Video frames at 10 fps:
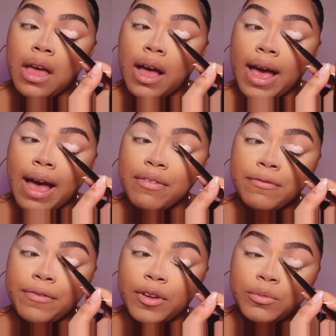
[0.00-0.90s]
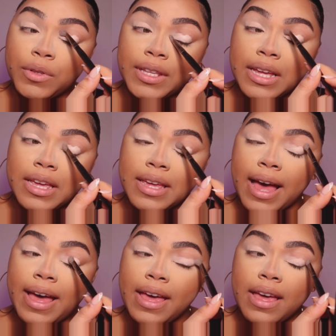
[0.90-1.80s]
I haven't filmed with it
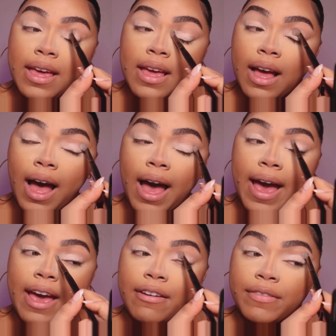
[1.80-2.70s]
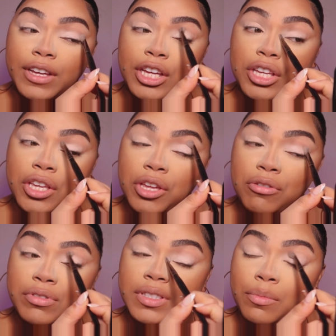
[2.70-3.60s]
yet. I've
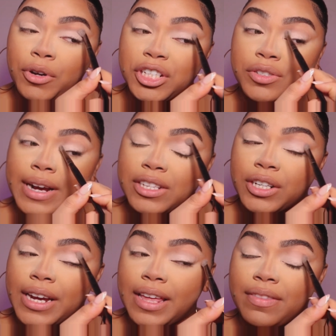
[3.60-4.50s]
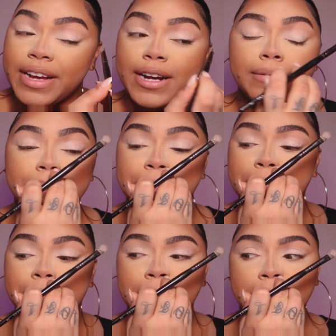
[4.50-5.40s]
used the moisturizer in there
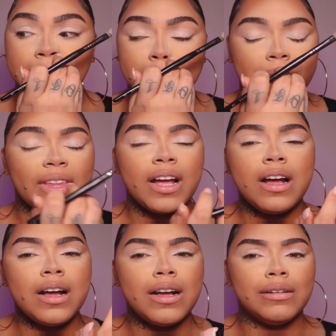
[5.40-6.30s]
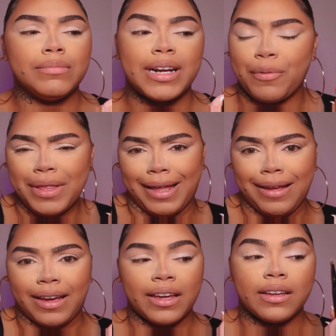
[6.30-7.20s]
and I really
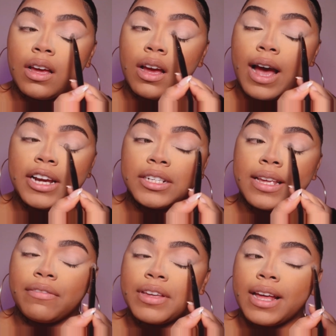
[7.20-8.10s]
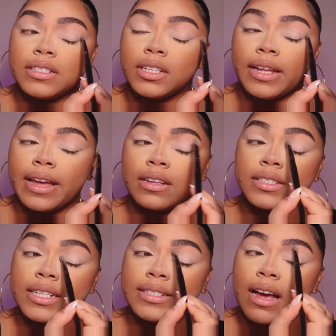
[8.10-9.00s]
like it. I just have yet to like
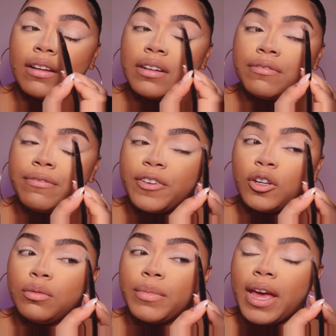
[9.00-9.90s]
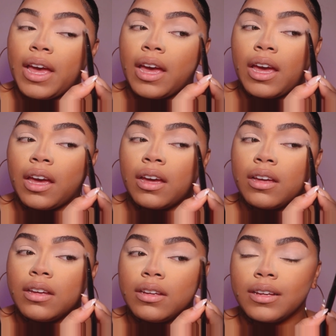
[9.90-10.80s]
sit down and film a
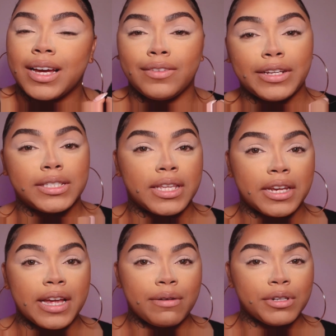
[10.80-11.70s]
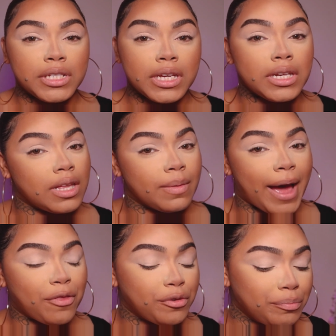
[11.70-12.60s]
kind of like skincare routine in the
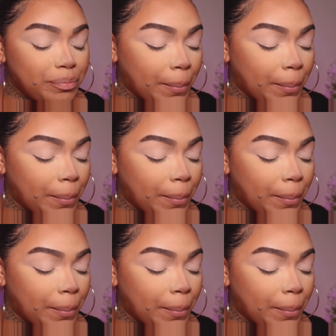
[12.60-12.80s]
bathroom.